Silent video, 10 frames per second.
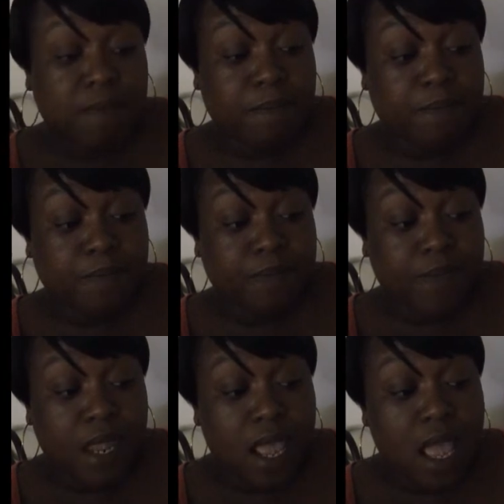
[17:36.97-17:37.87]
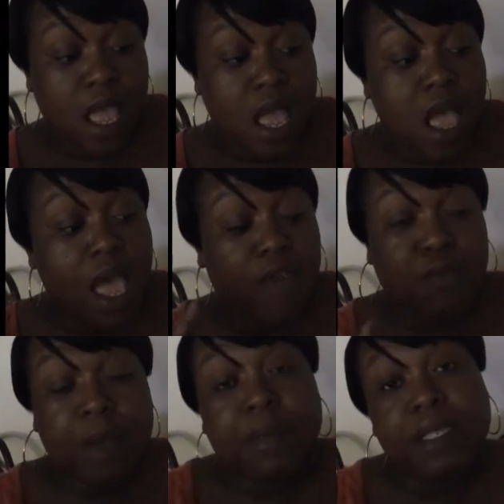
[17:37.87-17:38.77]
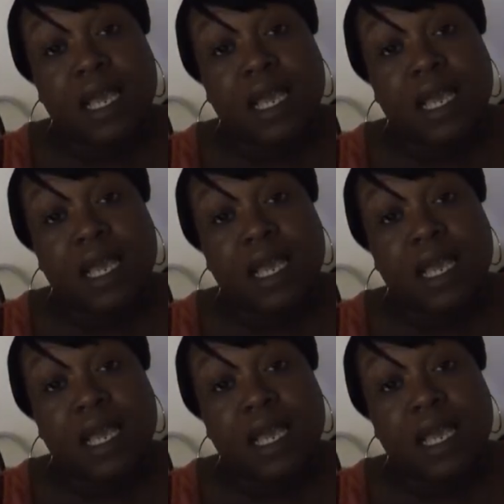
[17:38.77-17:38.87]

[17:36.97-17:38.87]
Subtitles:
And remember,